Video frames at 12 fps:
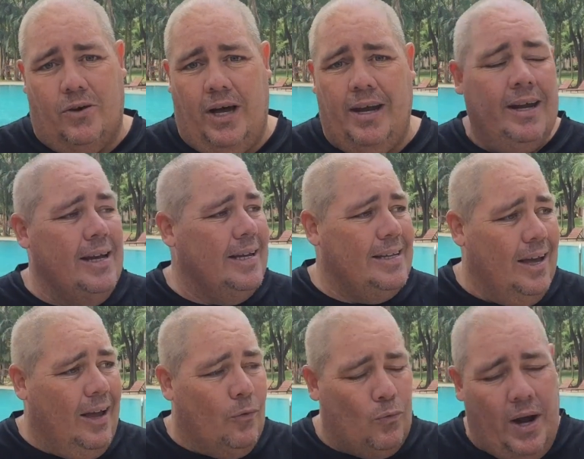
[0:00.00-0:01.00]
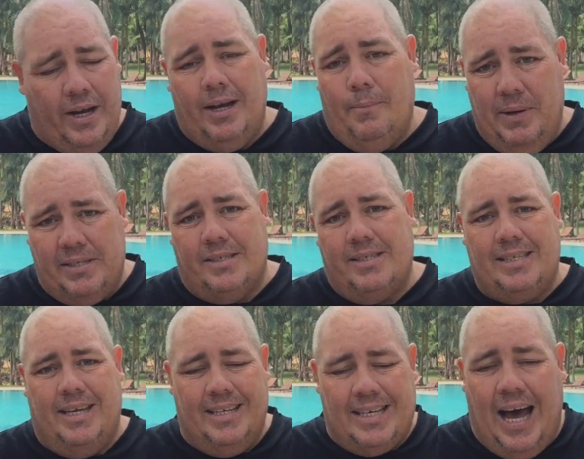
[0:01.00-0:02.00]
right? Running a
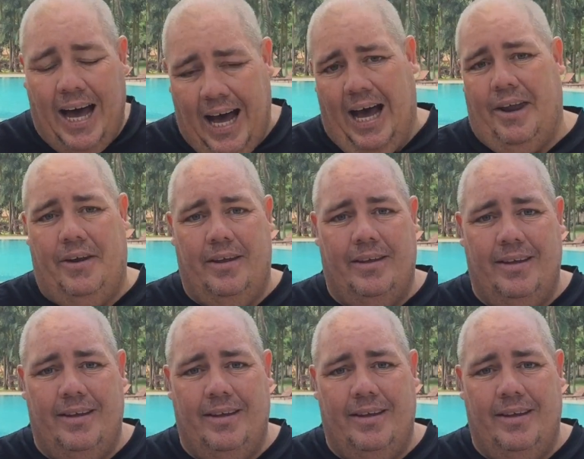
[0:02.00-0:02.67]
business is hard.